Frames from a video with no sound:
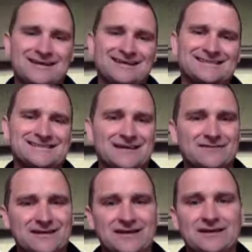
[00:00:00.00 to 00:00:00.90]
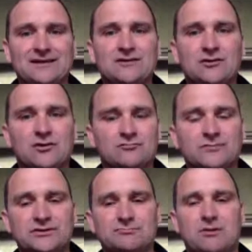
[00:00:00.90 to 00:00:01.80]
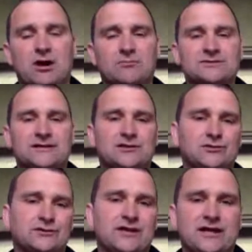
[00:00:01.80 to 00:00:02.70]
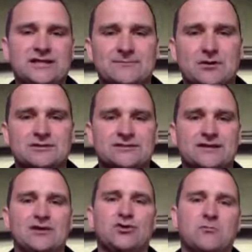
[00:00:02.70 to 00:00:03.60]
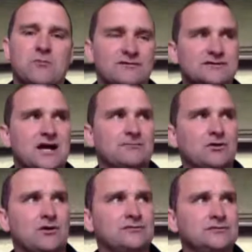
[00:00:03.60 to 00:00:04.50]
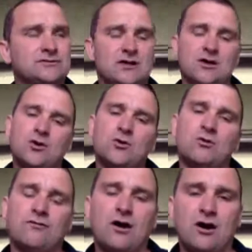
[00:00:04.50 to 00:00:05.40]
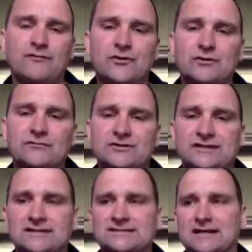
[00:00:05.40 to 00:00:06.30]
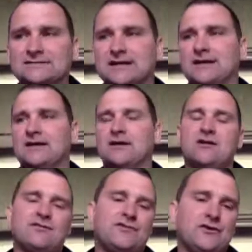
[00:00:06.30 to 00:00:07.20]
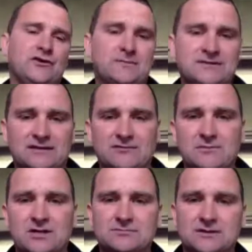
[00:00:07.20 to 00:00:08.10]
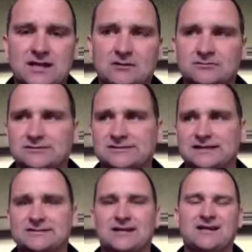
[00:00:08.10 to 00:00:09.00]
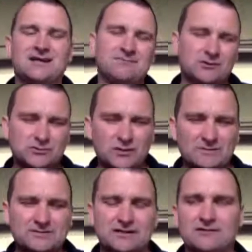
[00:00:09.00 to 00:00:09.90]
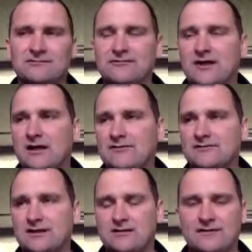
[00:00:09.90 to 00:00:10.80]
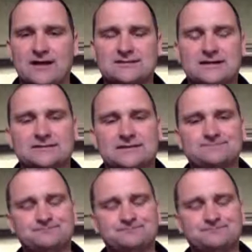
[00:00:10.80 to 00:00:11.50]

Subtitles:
17 government departments, including HMRC, Home Office, Cabinet Office, over half the university sector, 30% of the municipal council sector, about 20% of the healthcare sector.